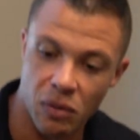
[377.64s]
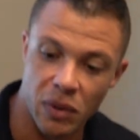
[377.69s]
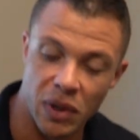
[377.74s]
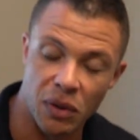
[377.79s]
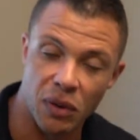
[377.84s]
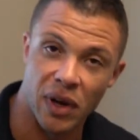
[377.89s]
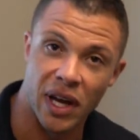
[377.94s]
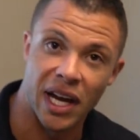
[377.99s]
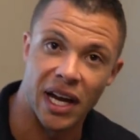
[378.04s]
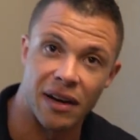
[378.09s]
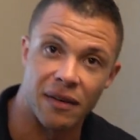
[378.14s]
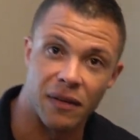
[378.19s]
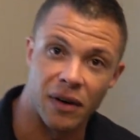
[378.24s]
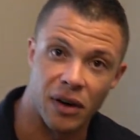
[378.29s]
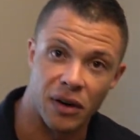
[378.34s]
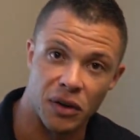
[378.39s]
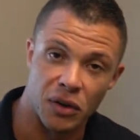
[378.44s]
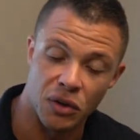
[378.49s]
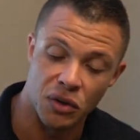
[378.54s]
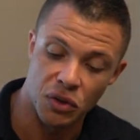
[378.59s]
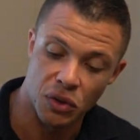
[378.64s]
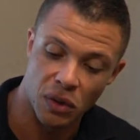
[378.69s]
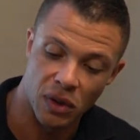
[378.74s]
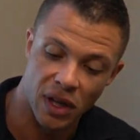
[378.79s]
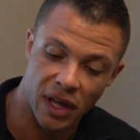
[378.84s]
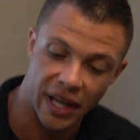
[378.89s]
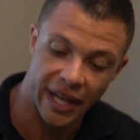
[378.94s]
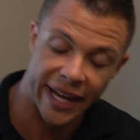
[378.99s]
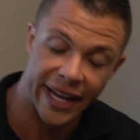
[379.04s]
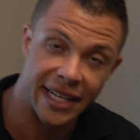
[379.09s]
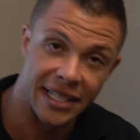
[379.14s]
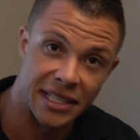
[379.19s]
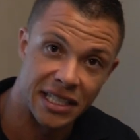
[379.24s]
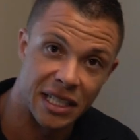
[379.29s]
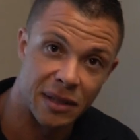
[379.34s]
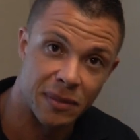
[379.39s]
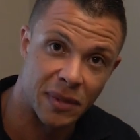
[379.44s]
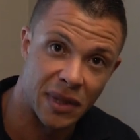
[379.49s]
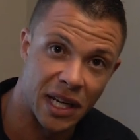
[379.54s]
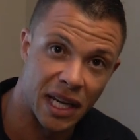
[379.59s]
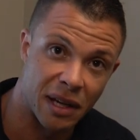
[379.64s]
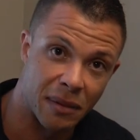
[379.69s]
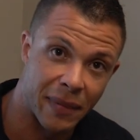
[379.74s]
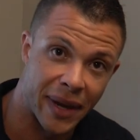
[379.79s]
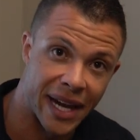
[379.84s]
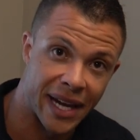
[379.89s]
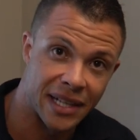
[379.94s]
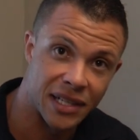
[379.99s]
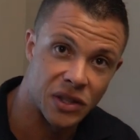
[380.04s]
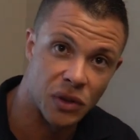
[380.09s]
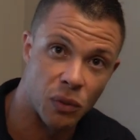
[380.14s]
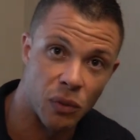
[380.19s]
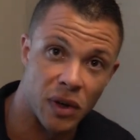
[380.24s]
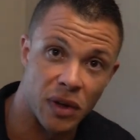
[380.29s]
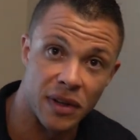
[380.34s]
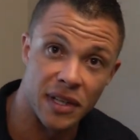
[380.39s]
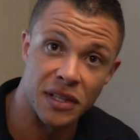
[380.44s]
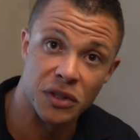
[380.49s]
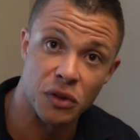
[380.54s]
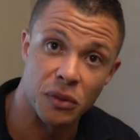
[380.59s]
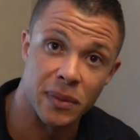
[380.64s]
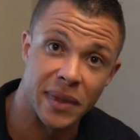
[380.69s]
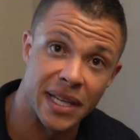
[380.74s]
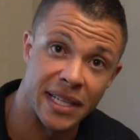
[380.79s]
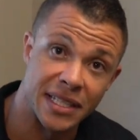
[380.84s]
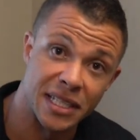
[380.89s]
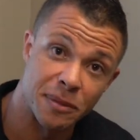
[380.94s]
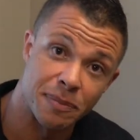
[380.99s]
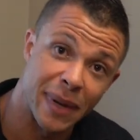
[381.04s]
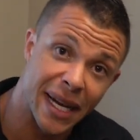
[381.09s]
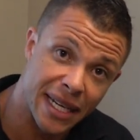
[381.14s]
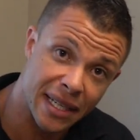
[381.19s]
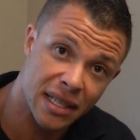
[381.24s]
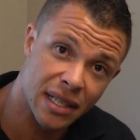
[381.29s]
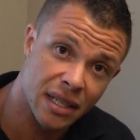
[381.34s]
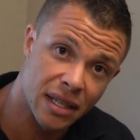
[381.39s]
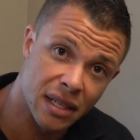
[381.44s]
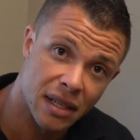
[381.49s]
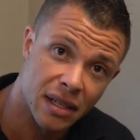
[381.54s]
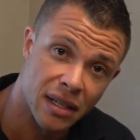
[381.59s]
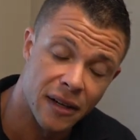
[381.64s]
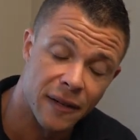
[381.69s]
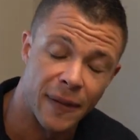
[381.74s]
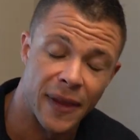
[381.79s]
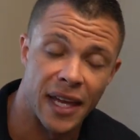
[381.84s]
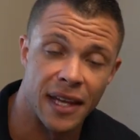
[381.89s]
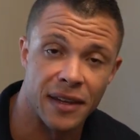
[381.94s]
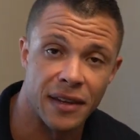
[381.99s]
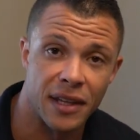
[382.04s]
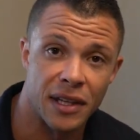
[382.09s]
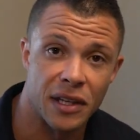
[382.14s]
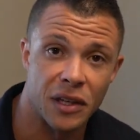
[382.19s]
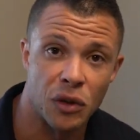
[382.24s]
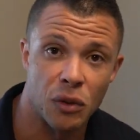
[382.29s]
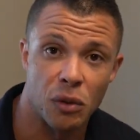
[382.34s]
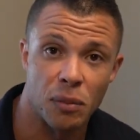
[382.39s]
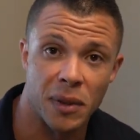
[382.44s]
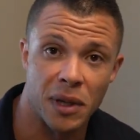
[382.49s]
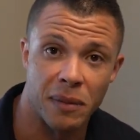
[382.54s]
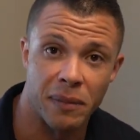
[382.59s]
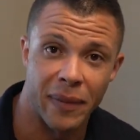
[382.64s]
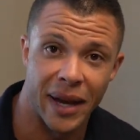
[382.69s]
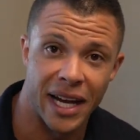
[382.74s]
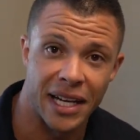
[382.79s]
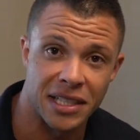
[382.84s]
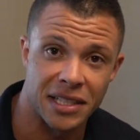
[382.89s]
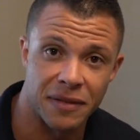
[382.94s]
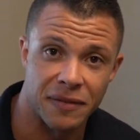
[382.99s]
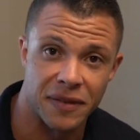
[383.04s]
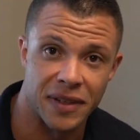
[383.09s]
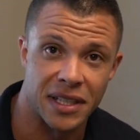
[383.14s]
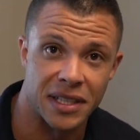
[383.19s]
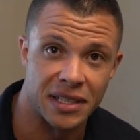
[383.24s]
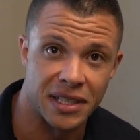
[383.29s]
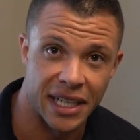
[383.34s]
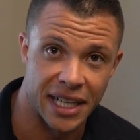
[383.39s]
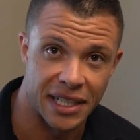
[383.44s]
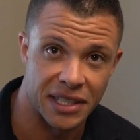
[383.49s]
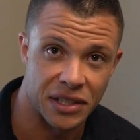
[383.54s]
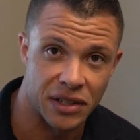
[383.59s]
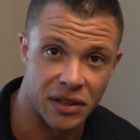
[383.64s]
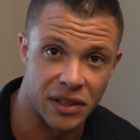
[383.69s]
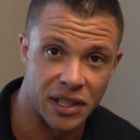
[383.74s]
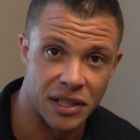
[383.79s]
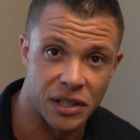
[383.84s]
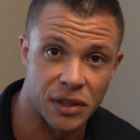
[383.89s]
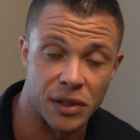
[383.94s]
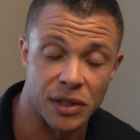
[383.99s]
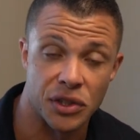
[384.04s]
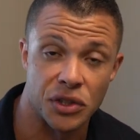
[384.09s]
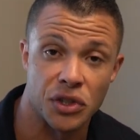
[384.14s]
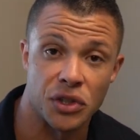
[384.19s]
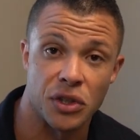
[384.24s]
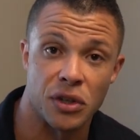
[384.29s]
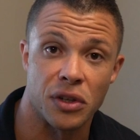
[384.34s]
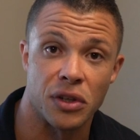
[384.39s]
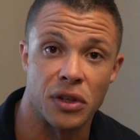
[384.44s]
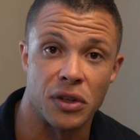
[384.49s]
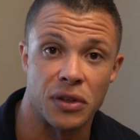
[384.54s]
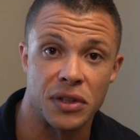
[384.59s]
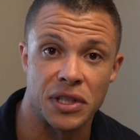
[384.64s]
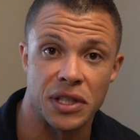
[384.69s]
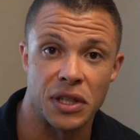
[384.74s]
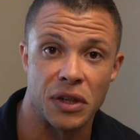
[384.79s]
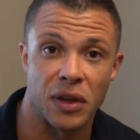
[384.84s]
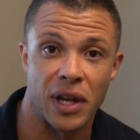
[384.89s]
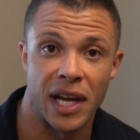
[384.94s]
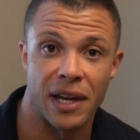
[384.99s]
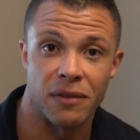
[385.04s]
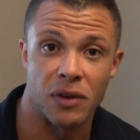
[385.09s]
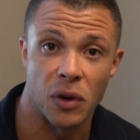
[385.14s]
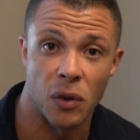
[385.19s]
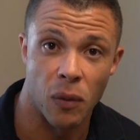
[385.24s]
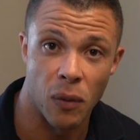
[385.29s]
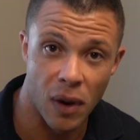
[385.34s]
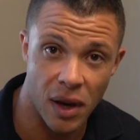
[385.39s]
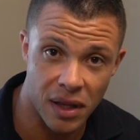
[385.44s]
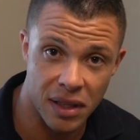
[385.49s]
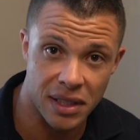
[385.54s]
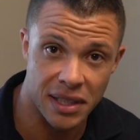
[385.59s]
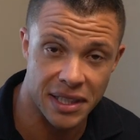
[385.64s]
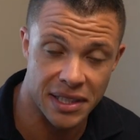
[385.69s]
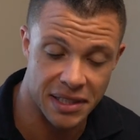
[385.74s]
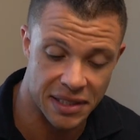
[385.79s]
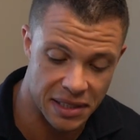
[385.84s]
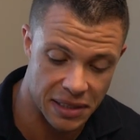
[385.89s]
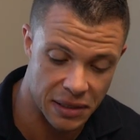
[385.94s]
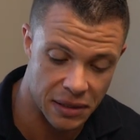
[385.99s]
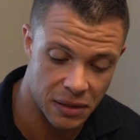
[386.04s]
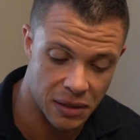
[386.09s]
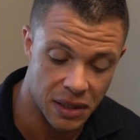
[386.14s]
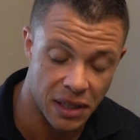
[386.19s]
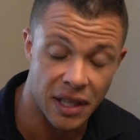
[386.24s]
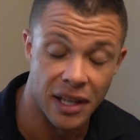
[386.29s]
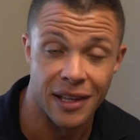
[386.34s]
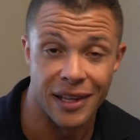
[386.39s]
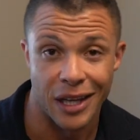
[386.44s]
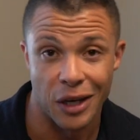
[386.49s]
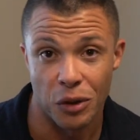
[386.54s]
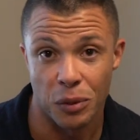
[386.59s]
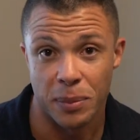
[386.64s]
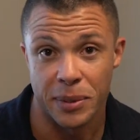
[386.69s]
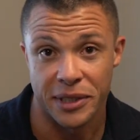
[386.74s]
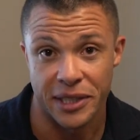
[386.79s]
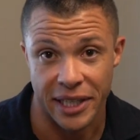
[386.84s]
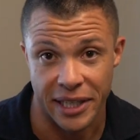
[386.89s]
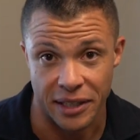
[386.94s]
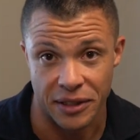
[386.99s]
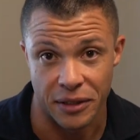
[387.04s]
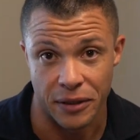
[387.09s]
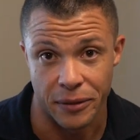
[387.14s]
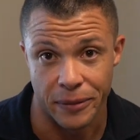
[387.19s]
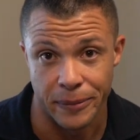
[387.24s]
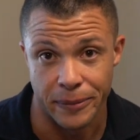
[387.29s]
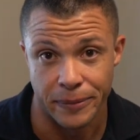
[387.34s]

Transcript: we will have our usual SCBA mask where this will be inspected, and then you will be mass fit test on it to ensure you still have a quality seal that will protect you.